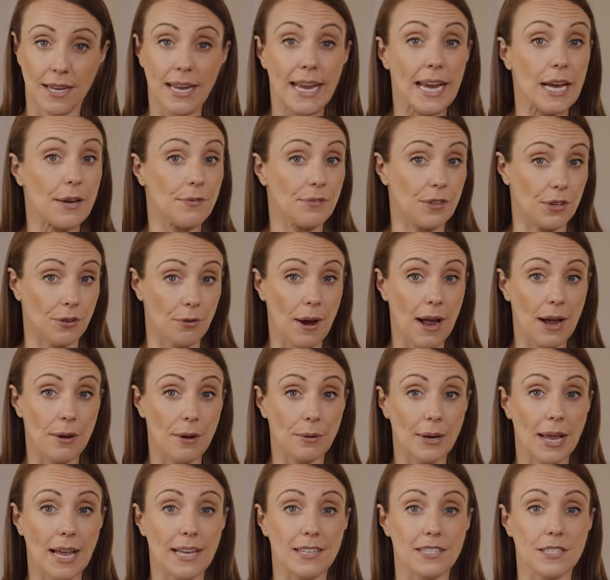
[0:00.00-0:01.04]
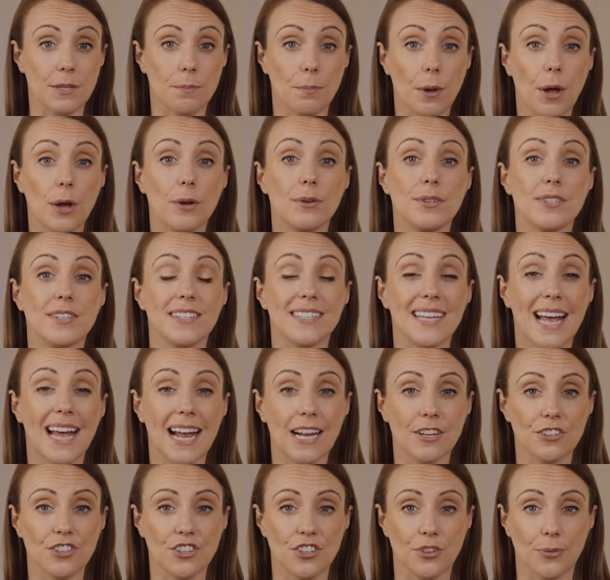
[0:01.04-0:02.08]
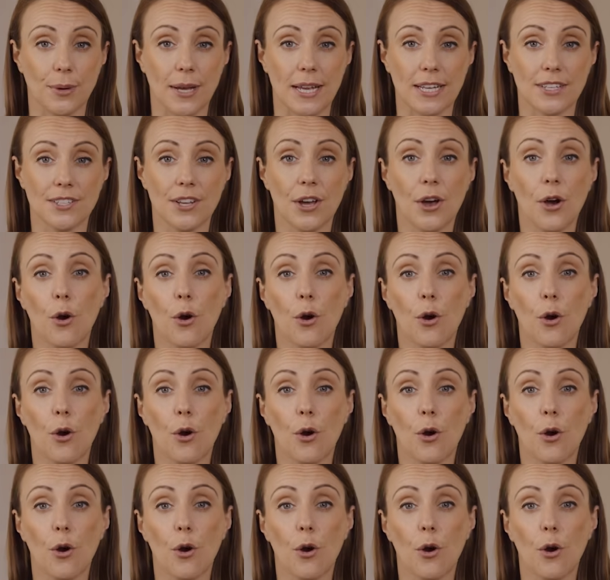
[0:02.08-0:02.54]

If the crown has the post attached to it,